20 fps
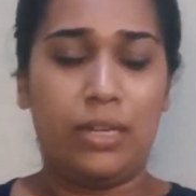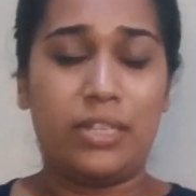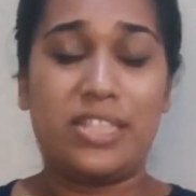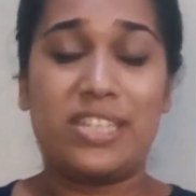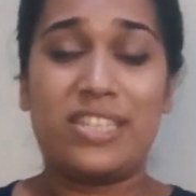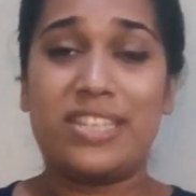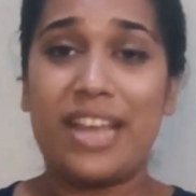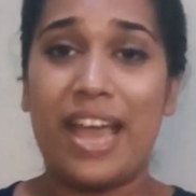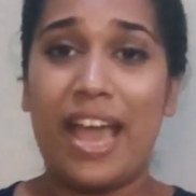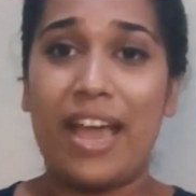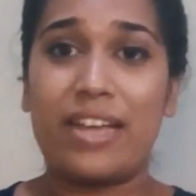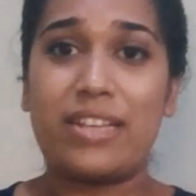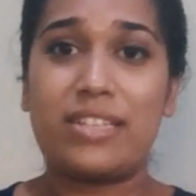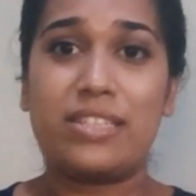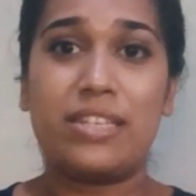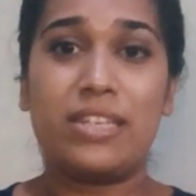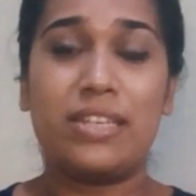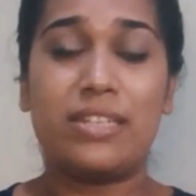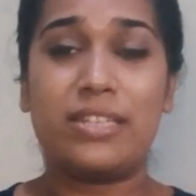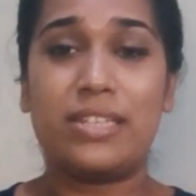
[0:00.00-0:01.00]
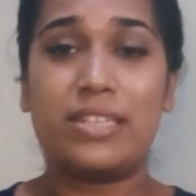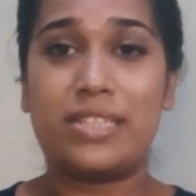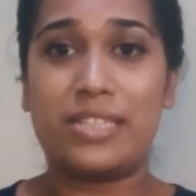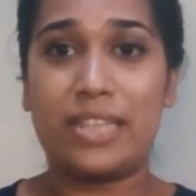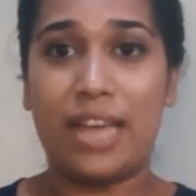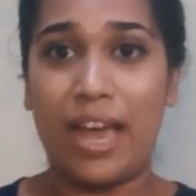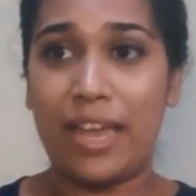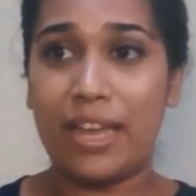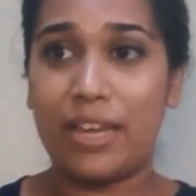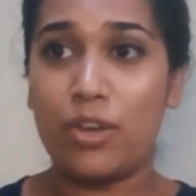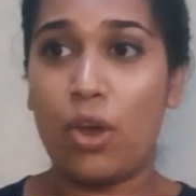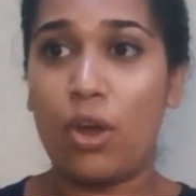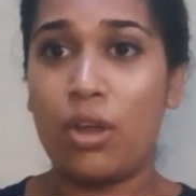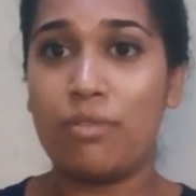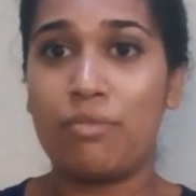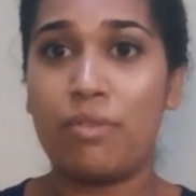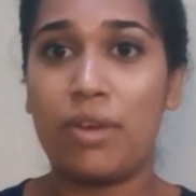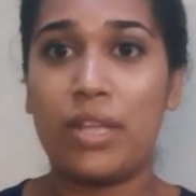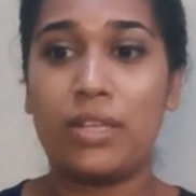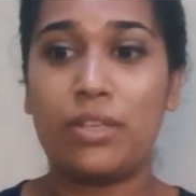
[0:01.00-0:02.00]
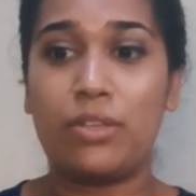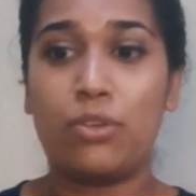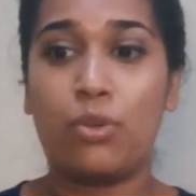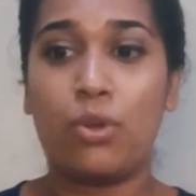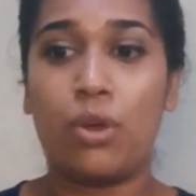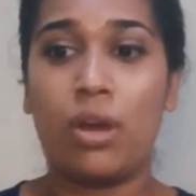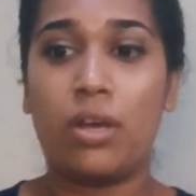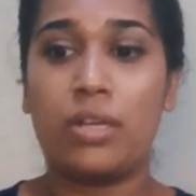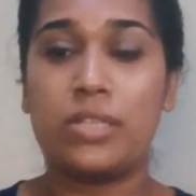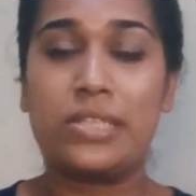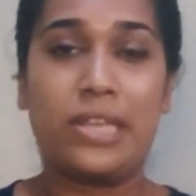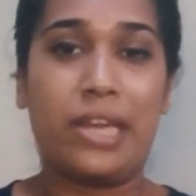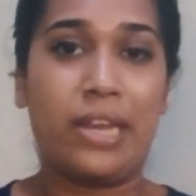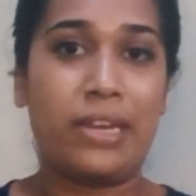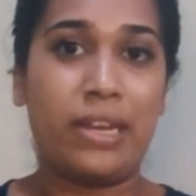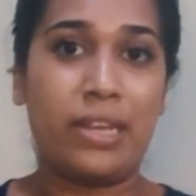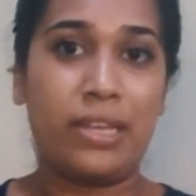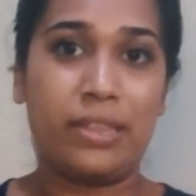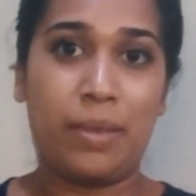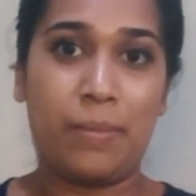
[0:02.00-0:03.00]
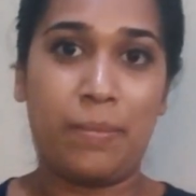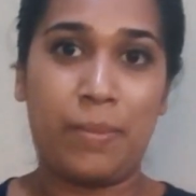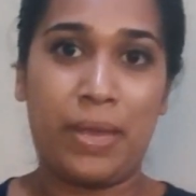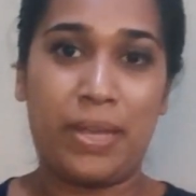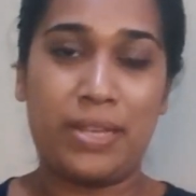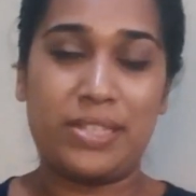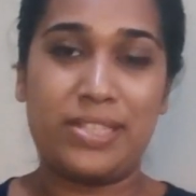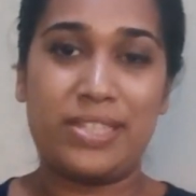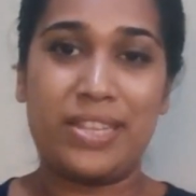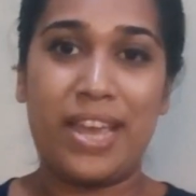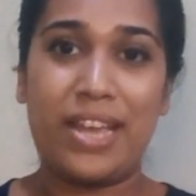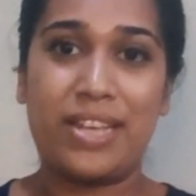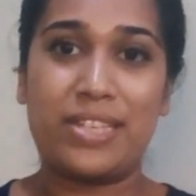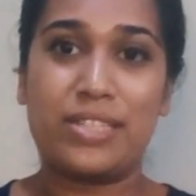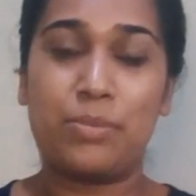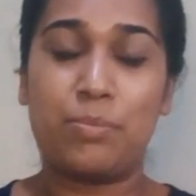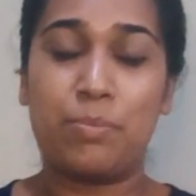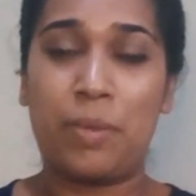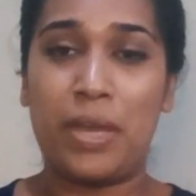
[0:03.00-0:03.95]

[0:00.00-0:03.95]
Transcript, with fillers: snacks, decide on what you are sending them as snacks,